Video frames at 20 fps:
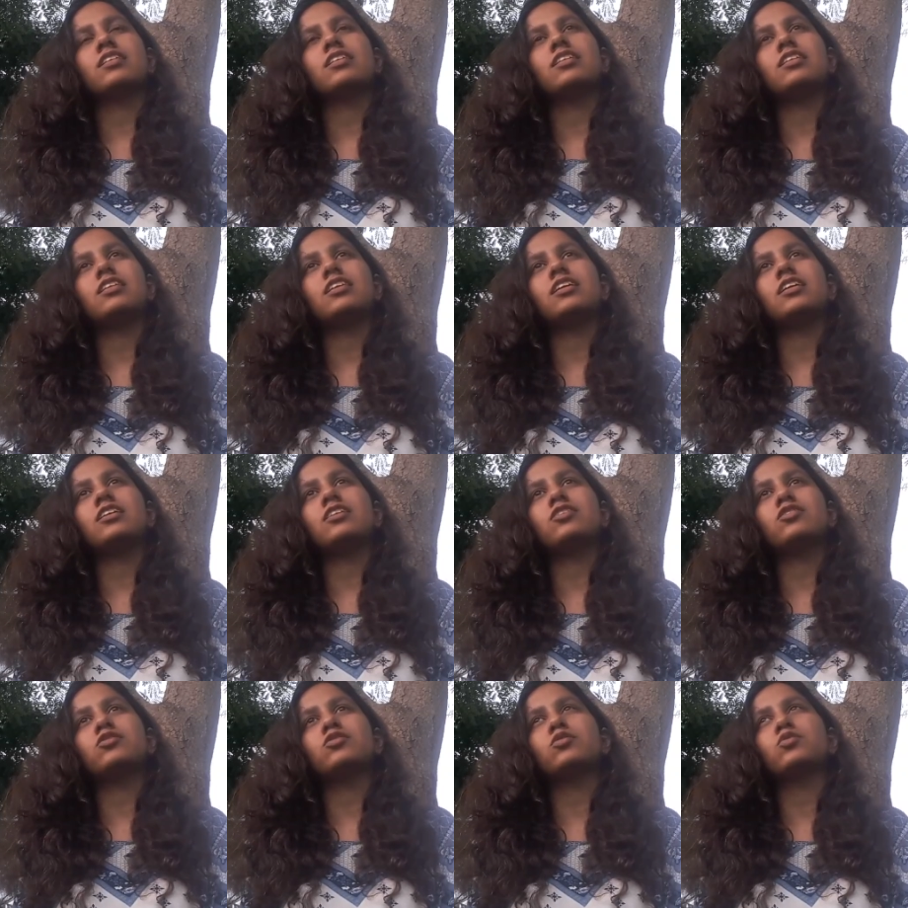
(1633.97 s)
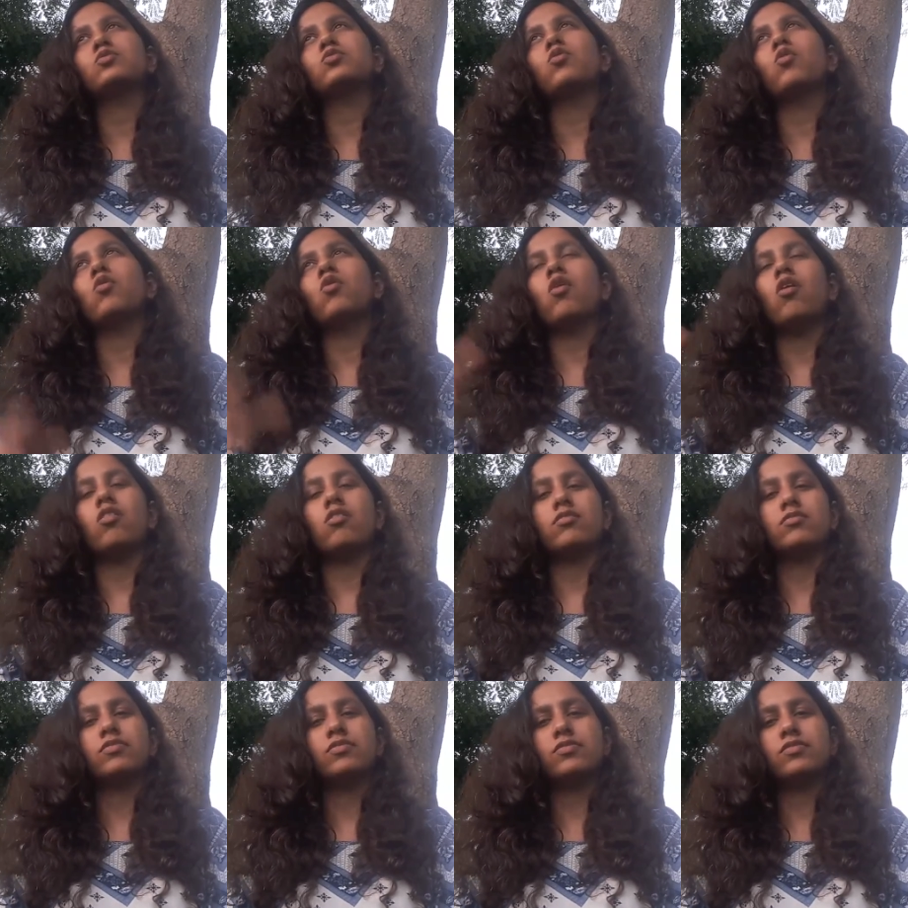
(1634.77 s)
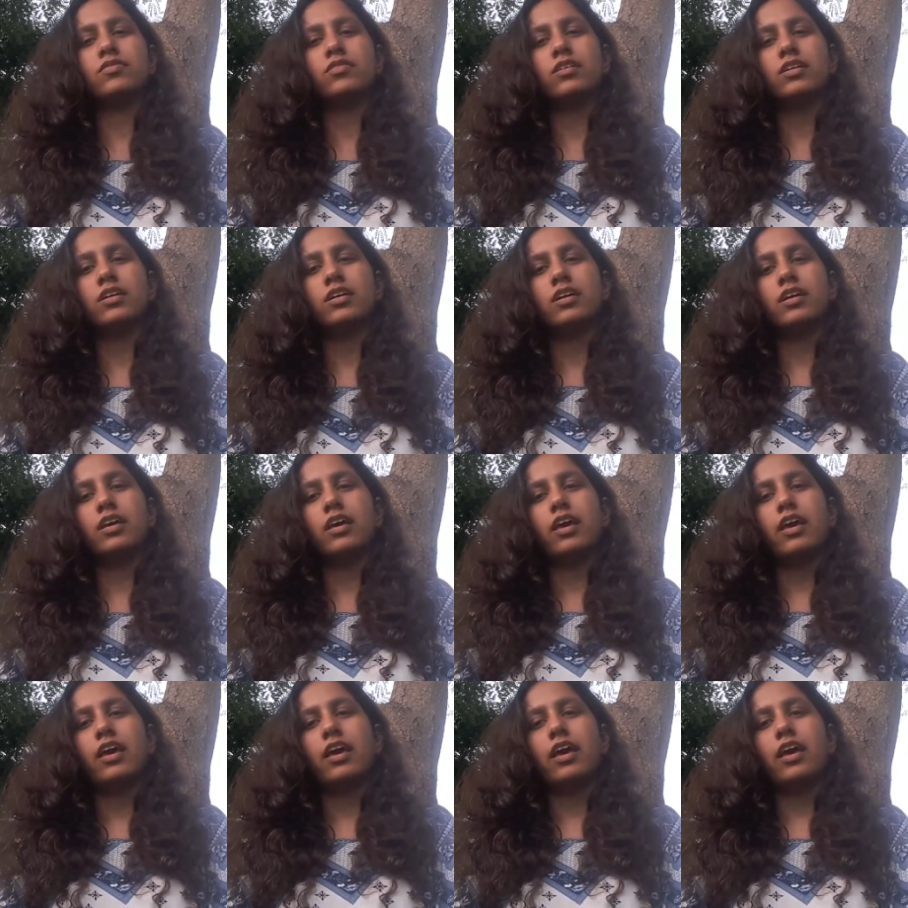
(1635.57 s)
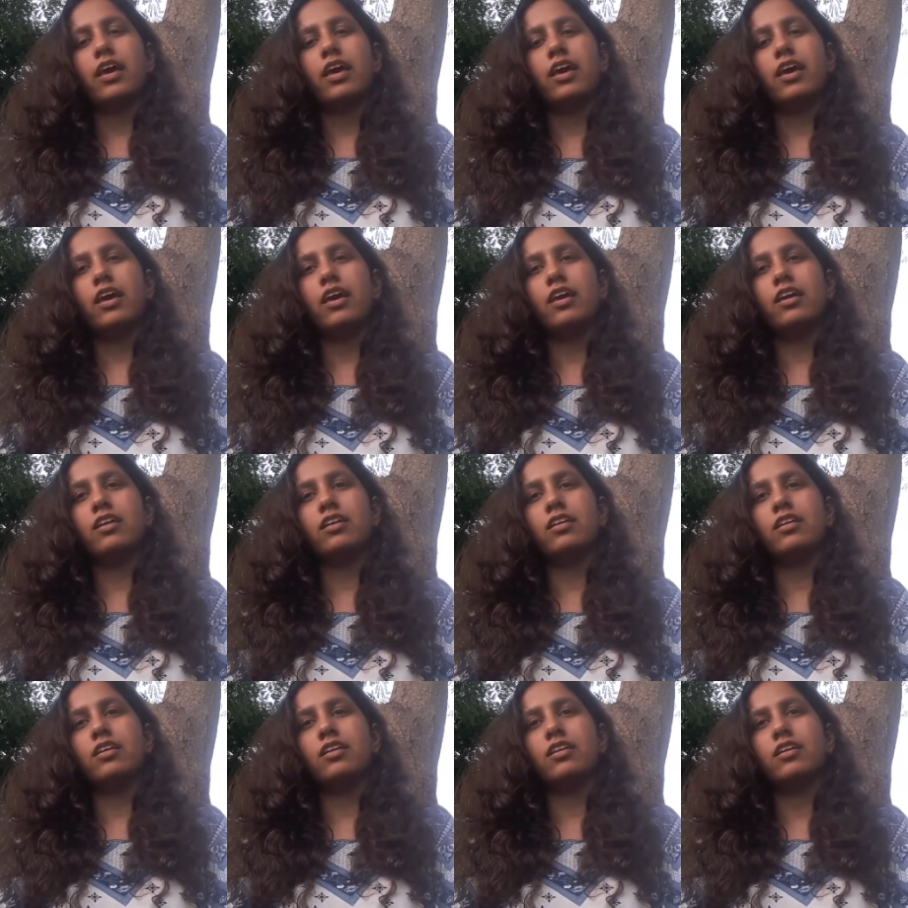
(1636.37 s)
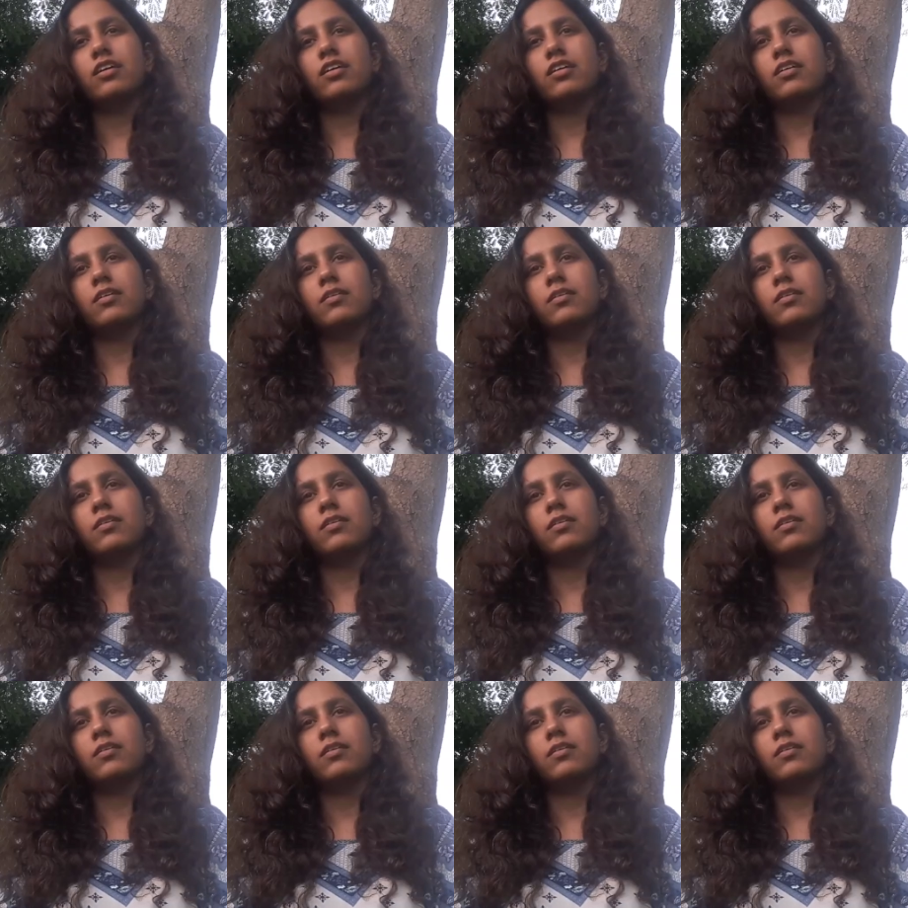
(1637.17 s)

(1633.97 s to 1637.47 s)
need to go off and